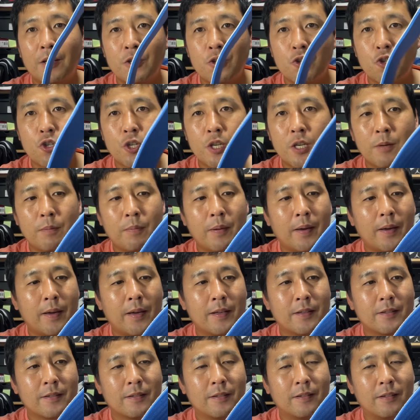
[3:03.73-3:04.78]
cheap
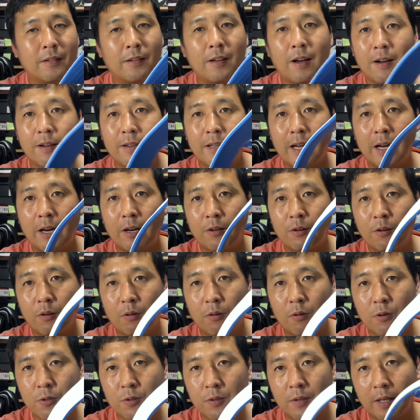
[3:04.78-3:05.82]
ass knockout
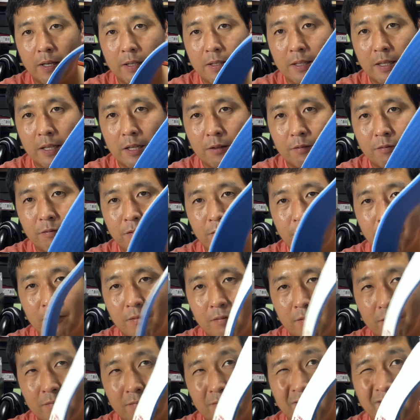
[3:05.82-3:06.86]
Orso like kind of
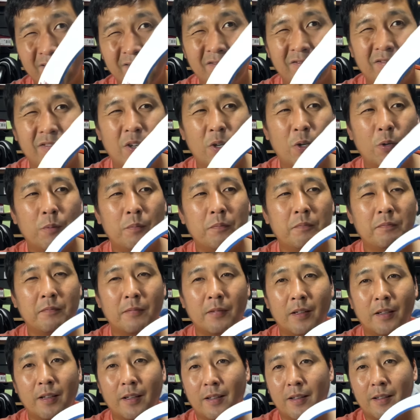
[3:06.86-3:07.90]
foam,
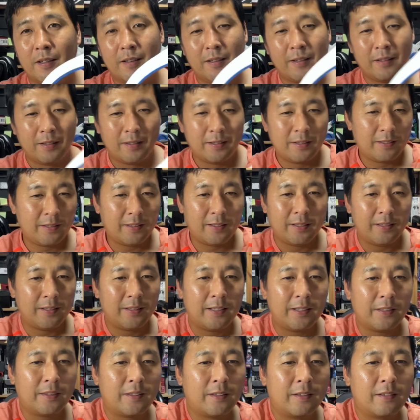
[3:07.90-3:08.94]

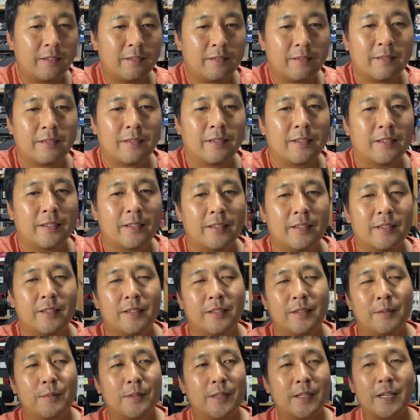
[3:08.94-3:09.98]
nothing
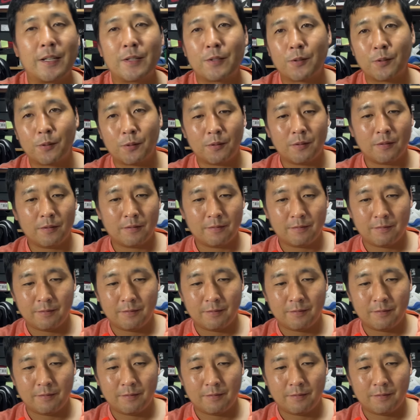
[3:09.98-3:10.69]
substantial.